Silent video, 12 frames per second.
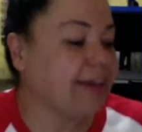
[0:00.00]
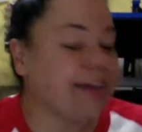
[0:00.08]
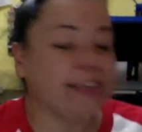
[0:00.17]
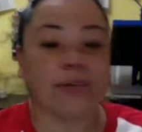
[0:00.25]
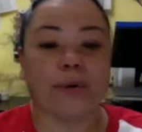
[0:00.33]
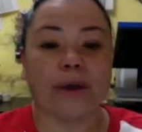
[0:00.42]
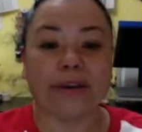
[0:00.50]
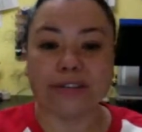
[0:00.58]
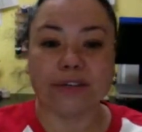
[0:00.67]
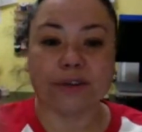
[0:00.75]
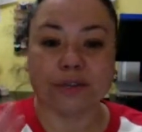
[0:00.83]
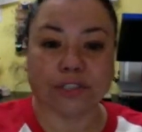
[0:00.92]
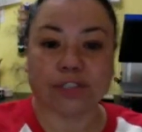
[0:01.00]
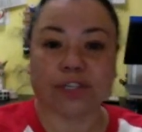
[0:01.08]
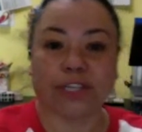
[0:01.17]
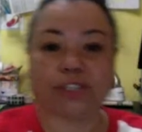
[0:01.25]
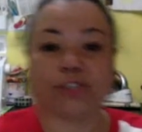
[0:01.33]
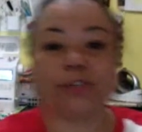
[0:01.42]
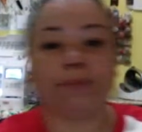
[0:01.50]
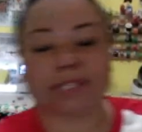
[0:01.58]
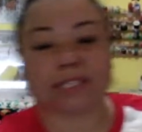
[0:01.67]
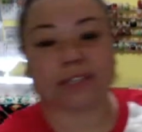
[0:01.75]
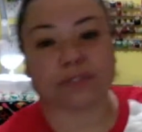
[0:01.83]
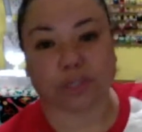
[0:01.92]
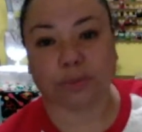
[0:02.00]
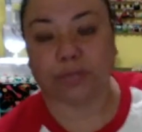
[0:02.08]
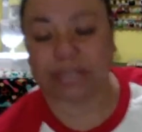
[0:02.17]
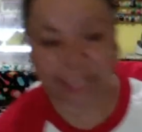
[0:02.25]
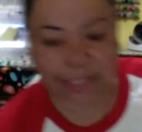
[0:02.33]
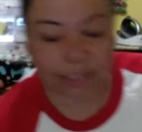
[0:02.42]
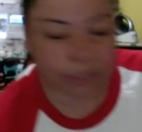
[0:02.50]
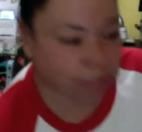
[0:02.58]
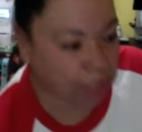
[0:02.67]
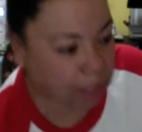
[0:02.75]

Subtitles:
So I'm going to go and treat myself to a nice little,